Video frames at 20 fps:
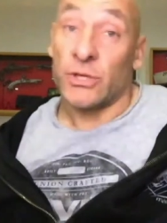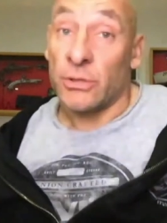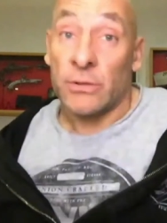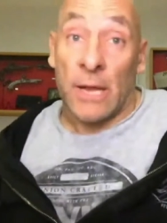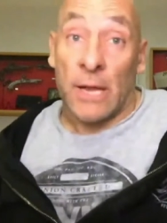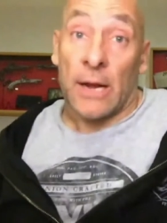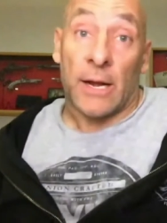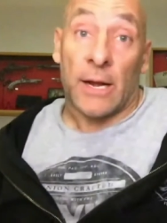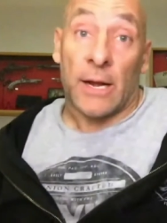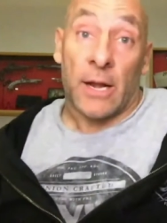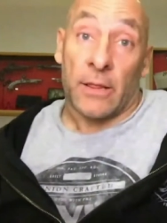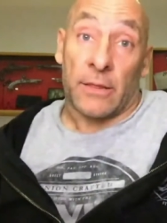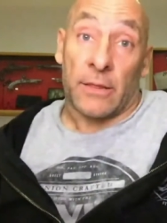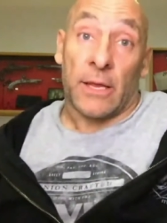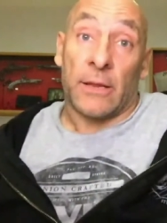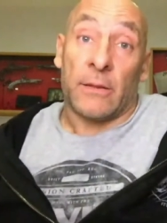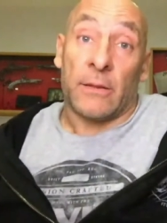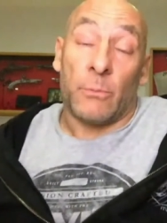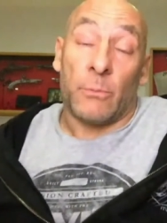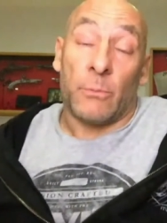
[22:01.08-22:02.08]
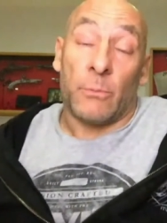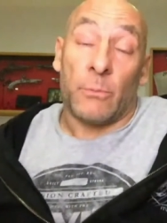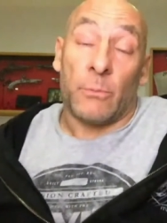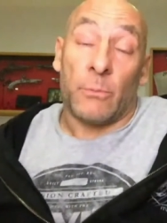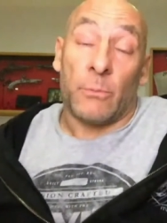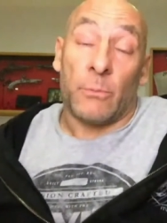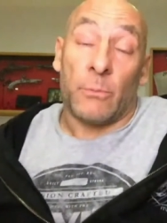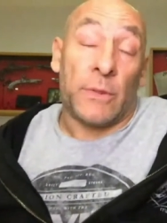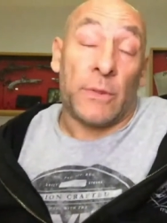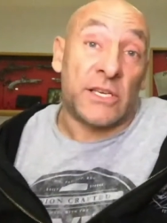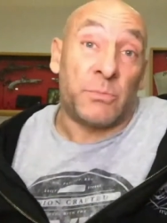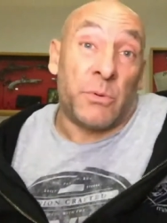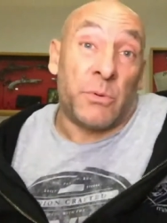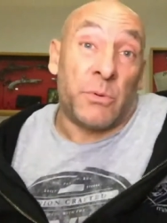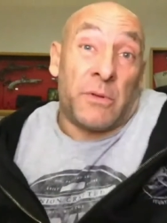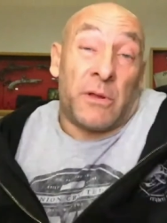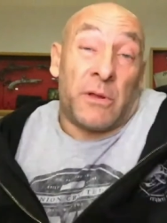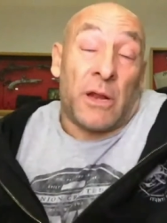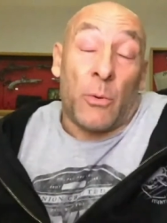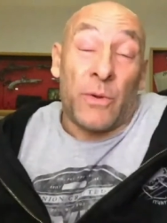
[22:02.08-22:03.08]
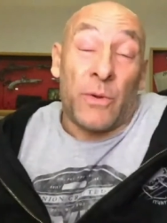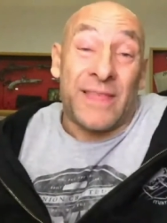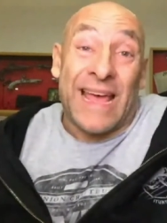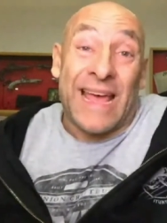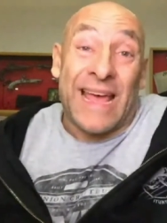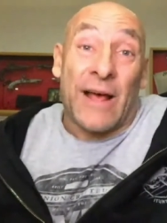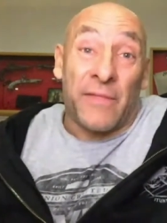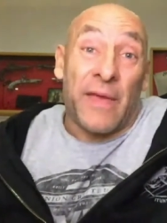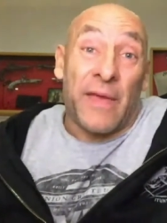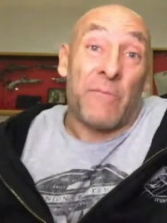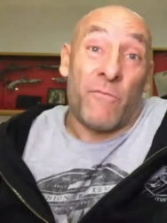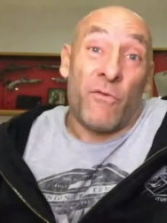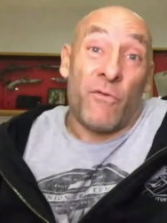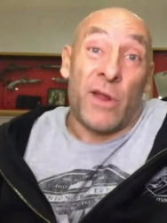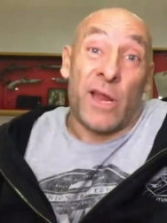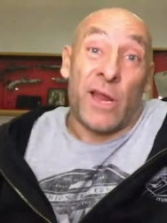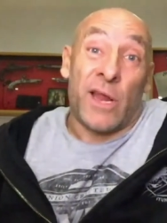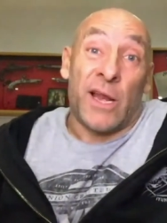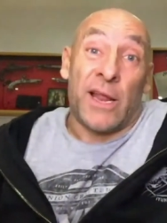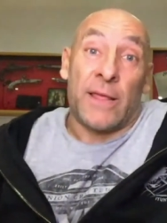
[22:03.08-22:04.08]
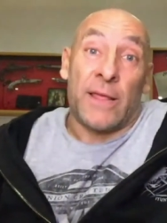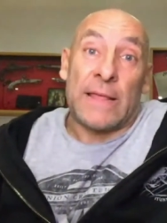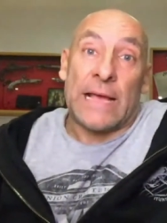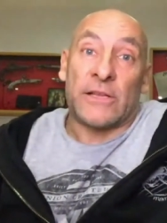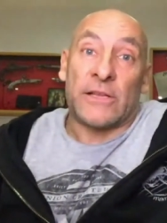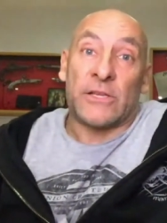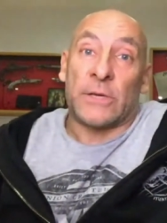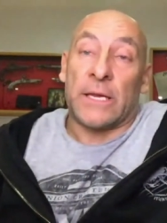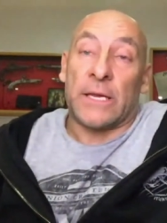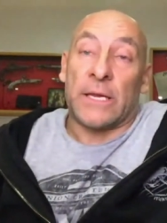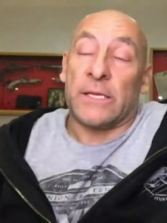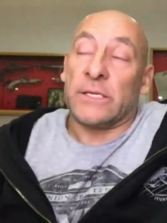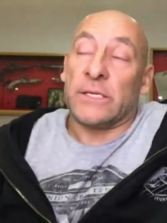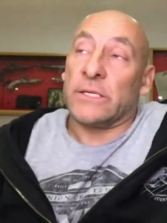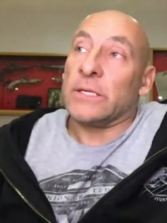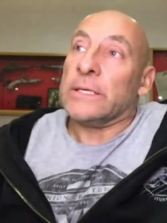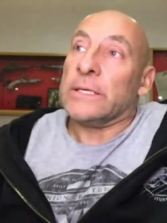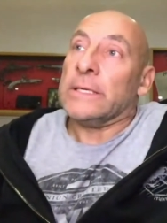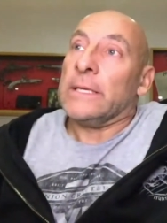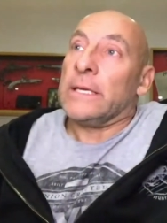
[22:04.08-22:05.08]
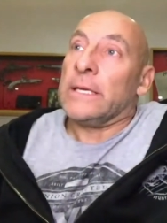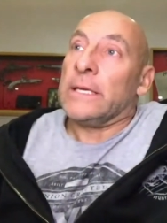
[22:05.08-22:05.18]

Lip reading: have done anything with this, without them, really, in that sense.